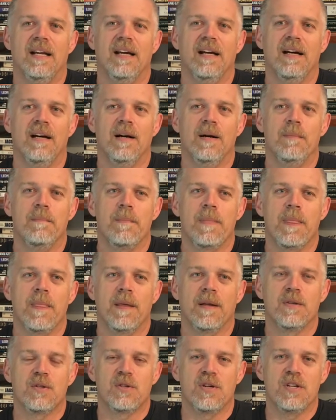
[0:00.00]
um,
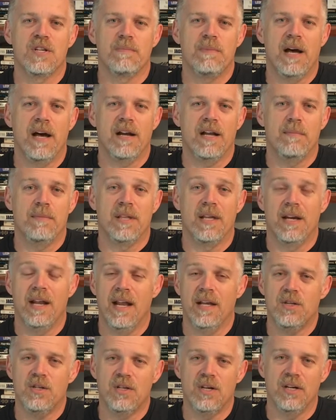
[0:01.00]
the concerns about him. And then the
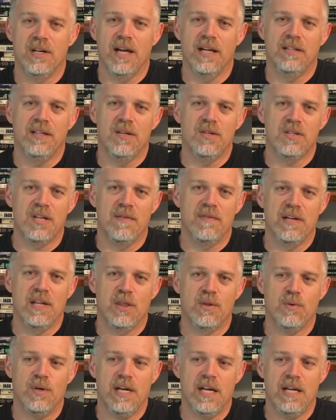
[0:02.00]
next year,
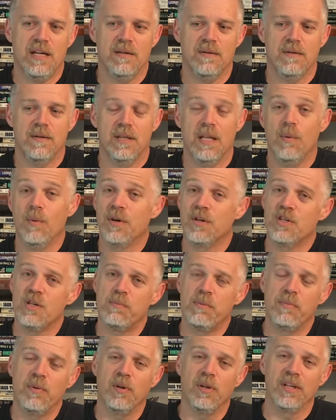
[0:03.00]
1973, they won a
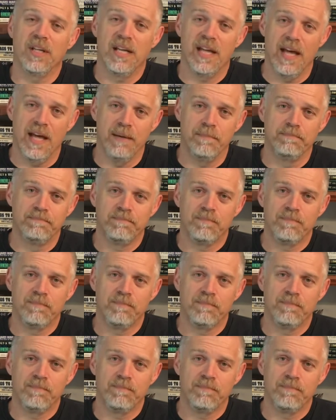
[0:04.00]
Super Bowl again.